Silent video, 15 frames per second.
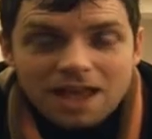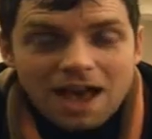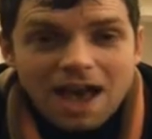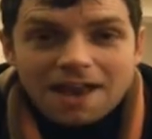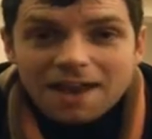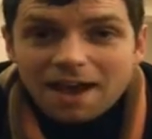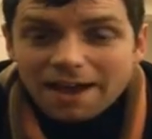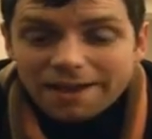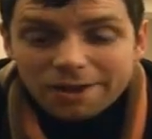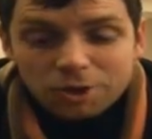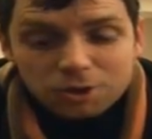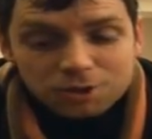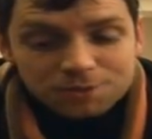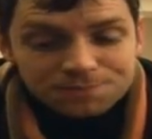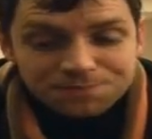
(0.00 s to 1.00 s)
And I
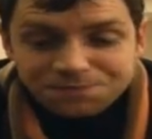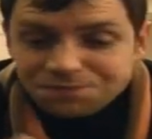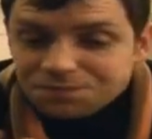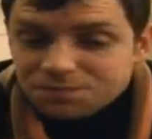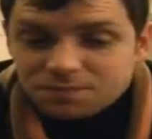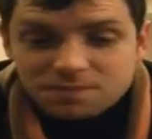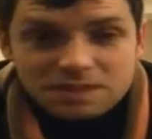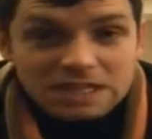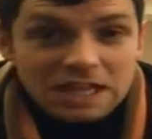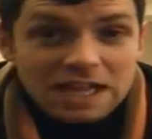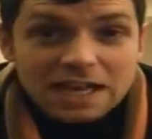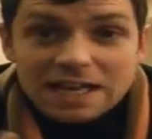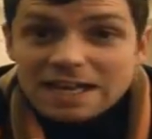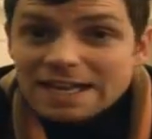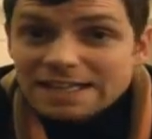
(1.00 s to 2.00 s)
could
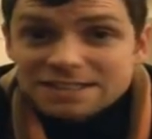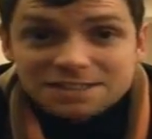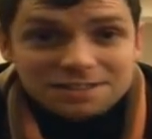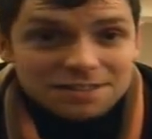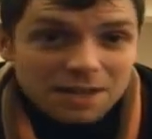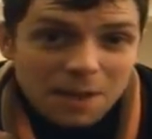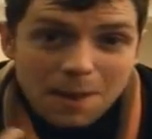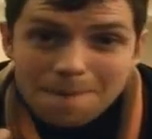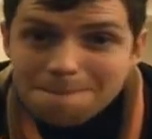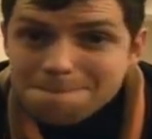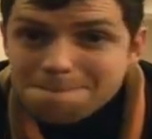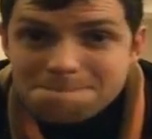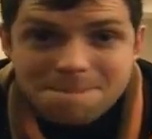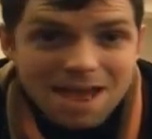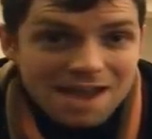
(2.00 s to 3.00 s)
list
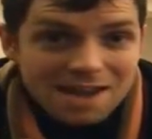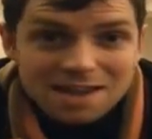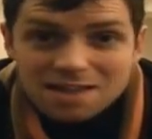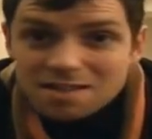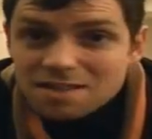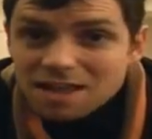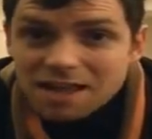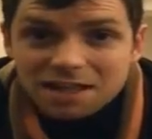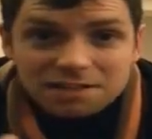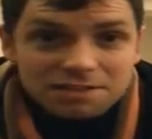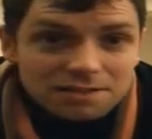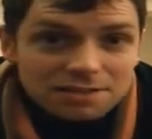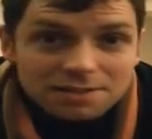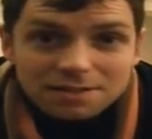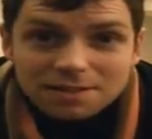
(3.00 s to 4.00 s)
many
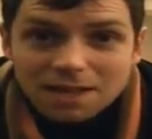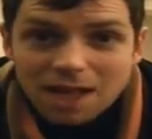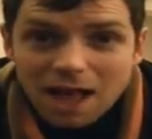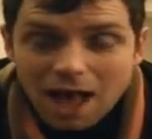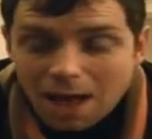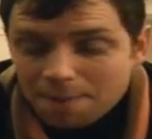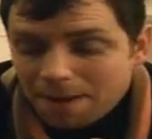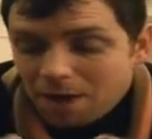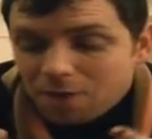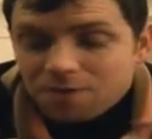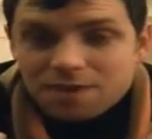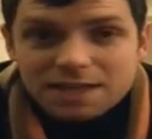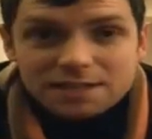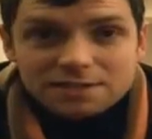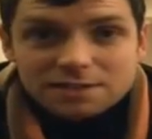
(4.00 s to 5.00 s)
things about
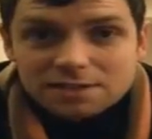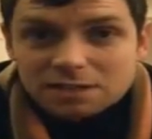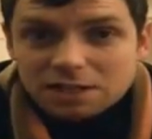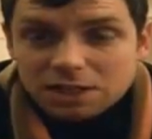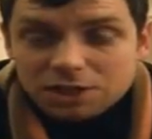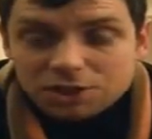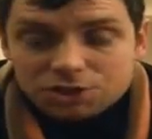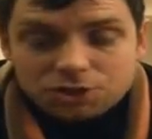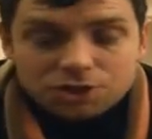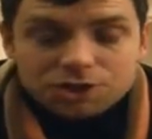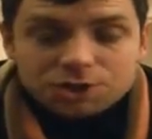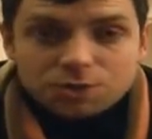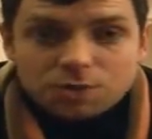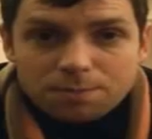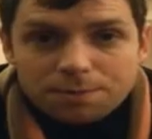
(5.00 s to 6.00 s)
this
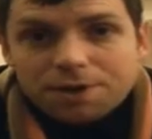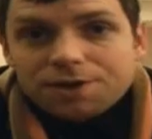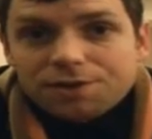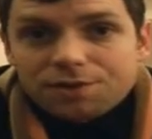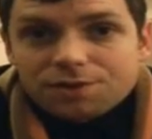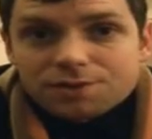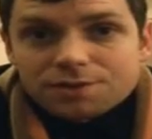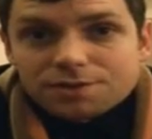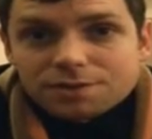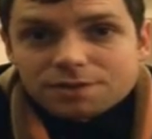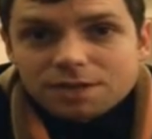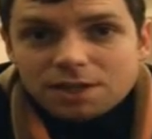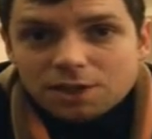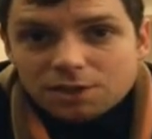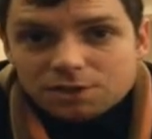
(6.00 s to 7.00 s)
Joshua
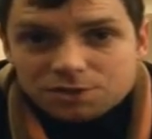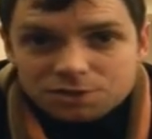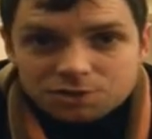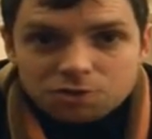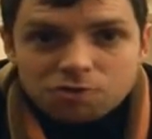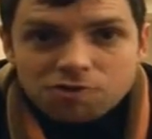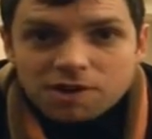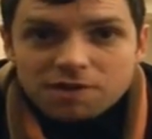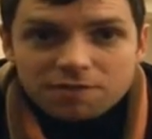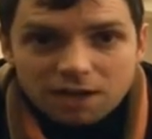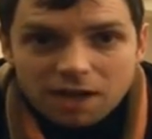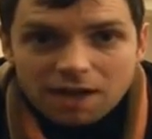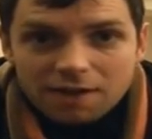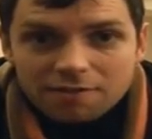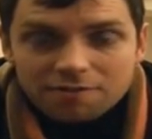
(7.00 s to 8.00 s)
person's story of
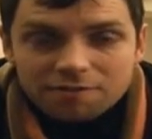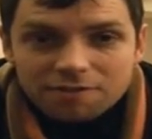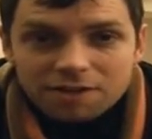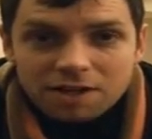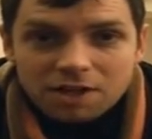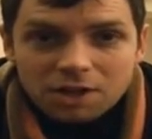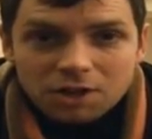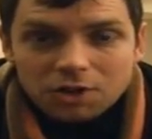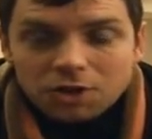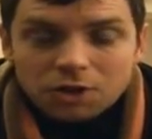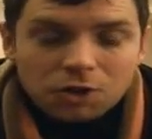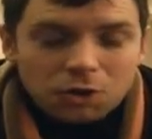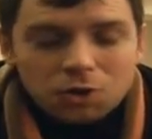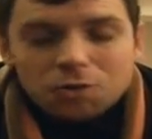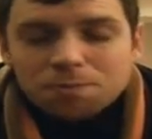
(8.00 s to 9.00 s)
life
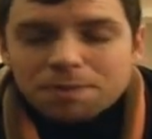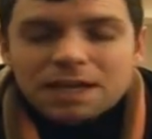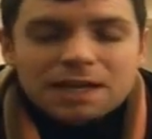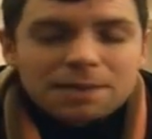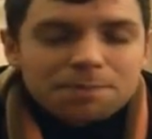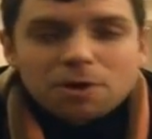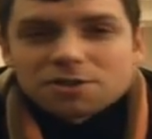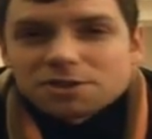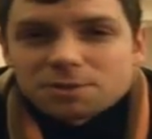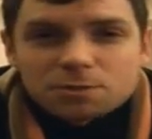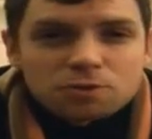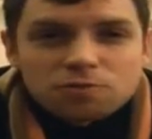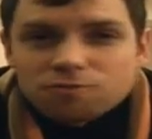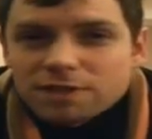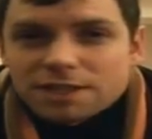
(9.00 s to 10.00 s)
that could be
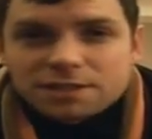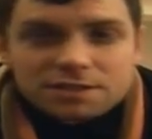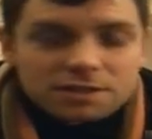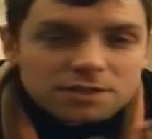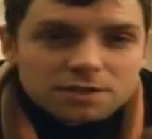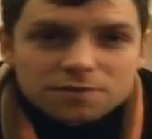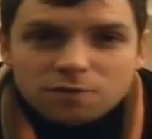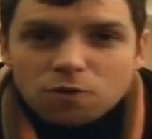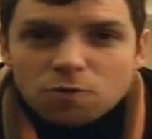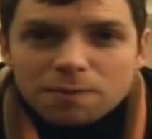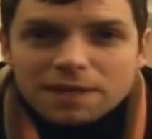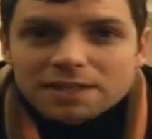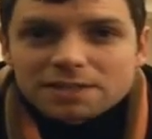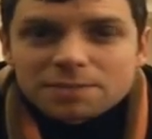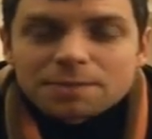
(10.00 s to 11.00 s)
possible reasons for
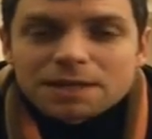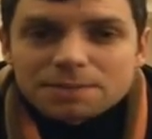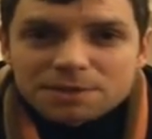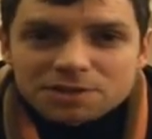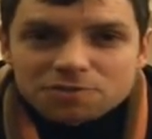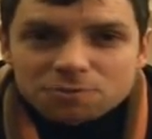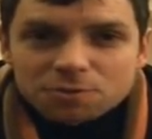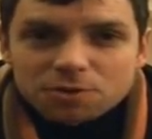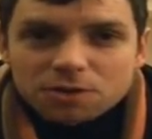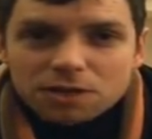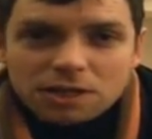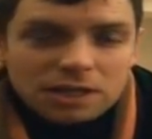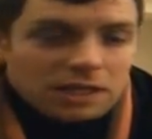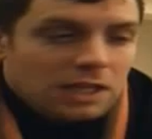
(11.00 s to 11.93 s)
me to be miserable.